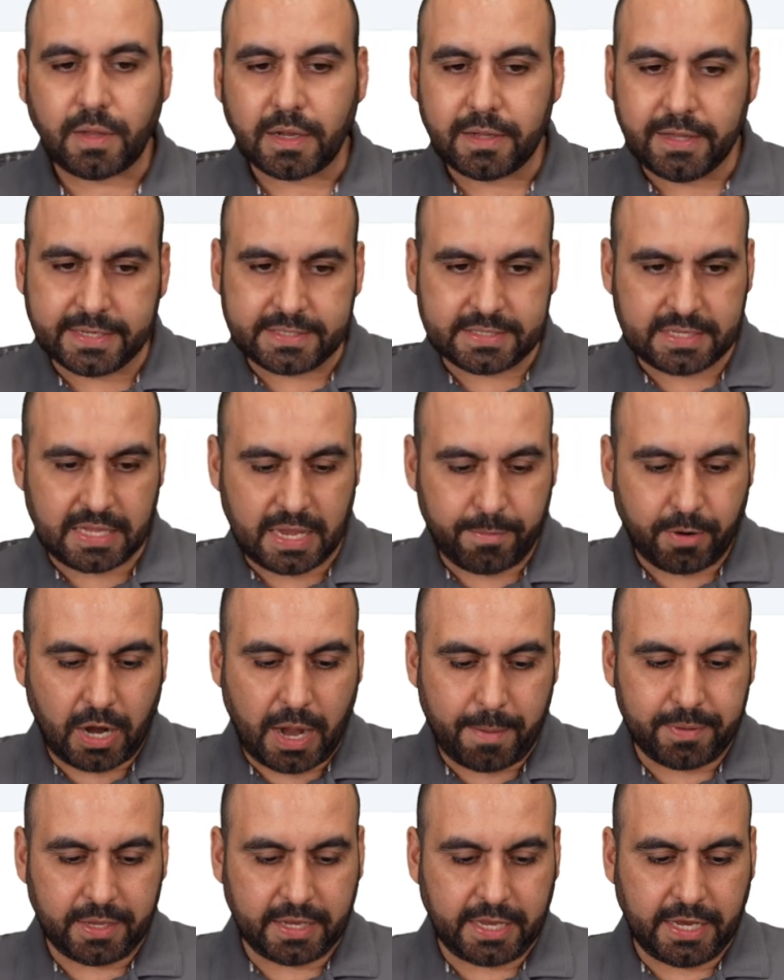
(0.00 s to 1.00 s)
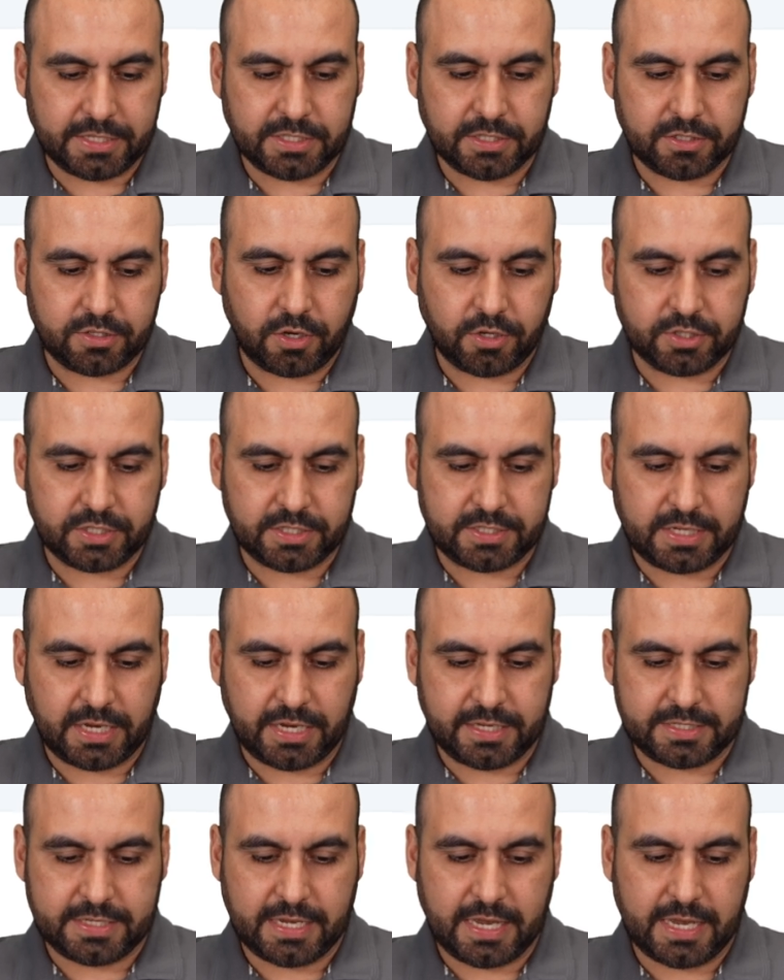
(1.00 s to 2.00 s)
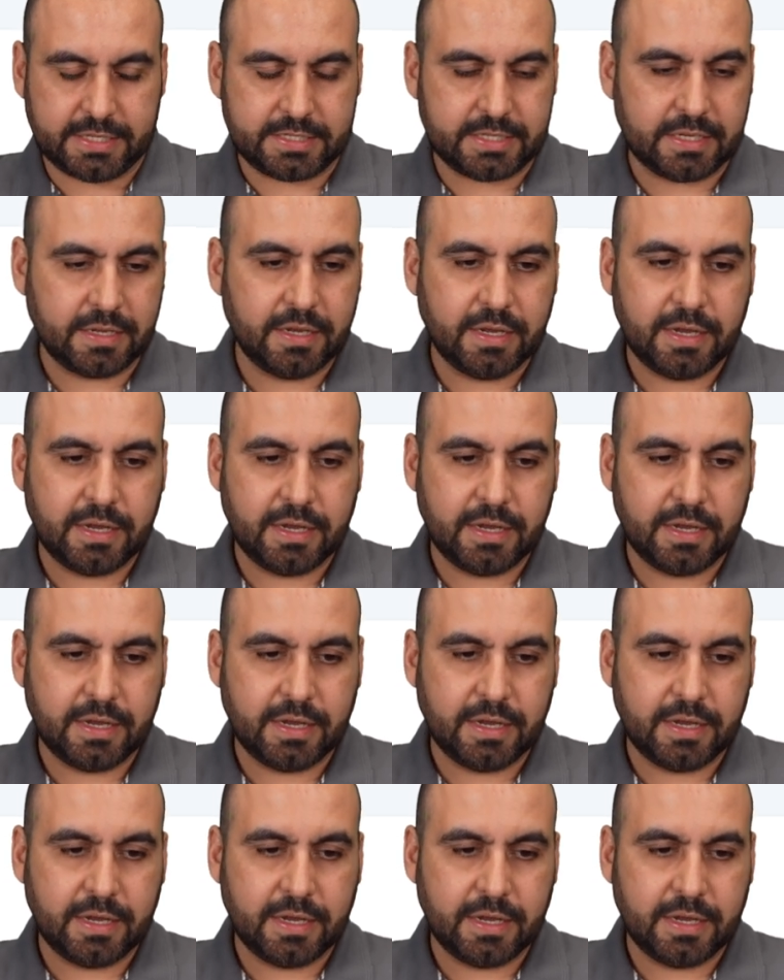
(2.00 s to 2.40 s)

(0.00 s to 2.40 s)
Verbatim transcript: Let's name our application. So I'll just say test